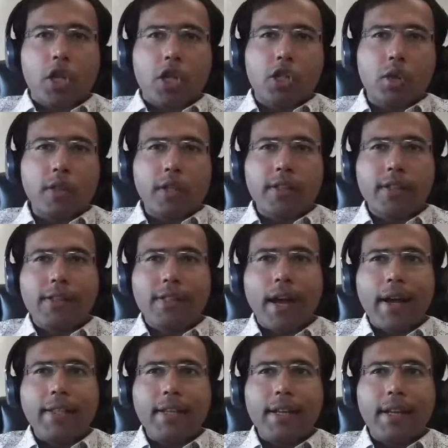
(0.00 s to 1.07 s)
So the
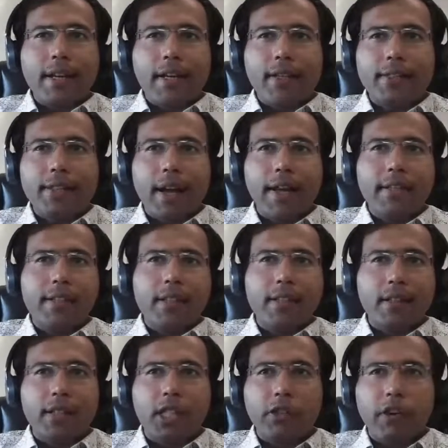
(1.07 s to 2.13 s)
society signs
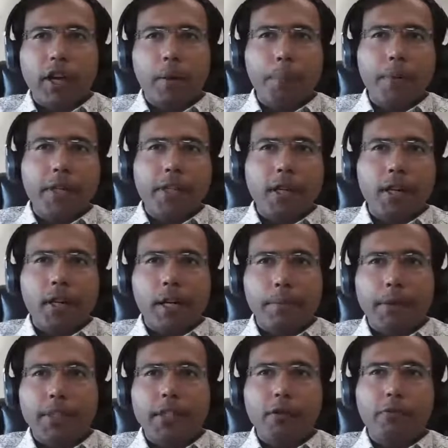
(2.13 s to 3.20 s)
a development
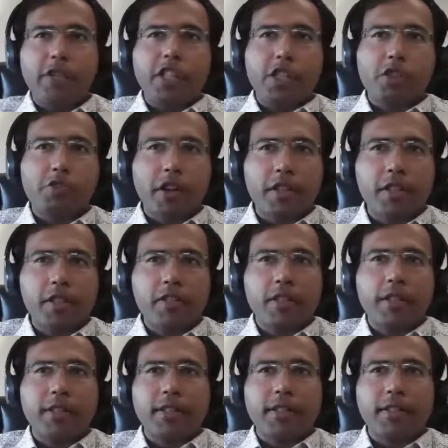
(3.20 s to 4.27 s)
agreement which is
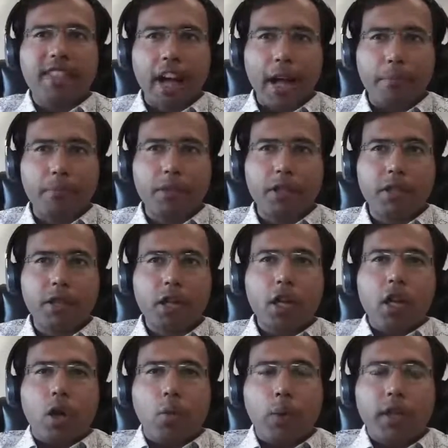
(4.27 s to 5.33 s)
registered and stamped
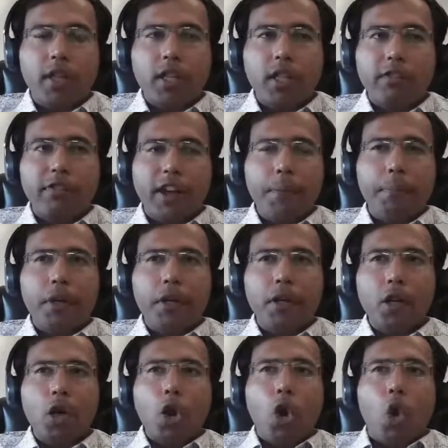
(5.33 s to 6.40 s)
with the
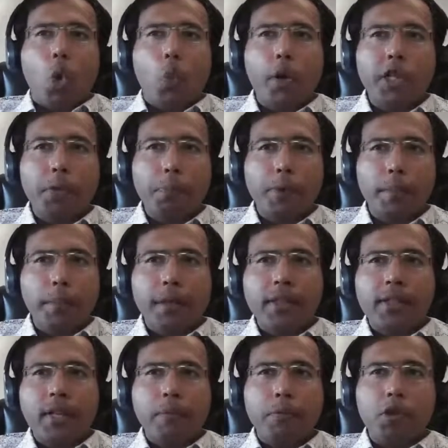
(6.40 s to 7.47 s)
developer, which
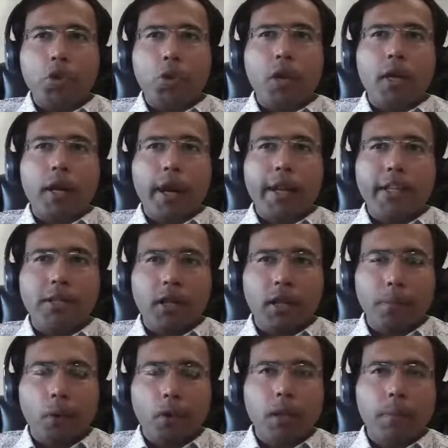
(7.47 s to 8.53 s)
permits him to
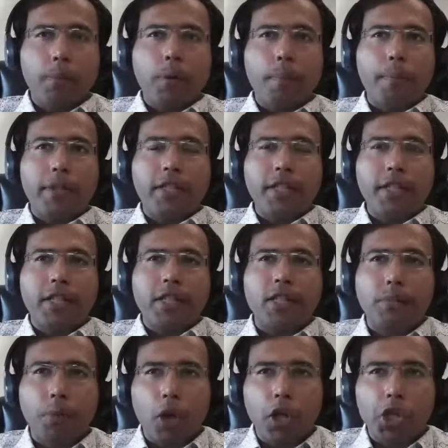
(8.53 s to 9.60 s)
enter upon the property,
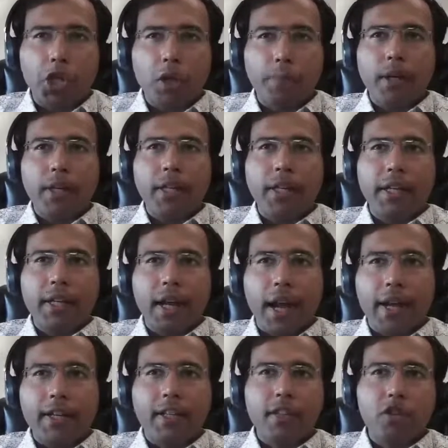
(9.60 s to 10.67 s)
demolish the building,
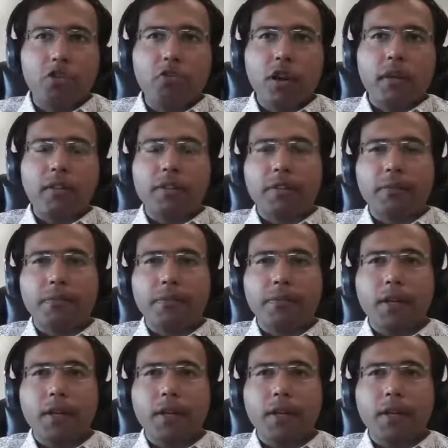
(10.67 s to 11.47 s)
and construct.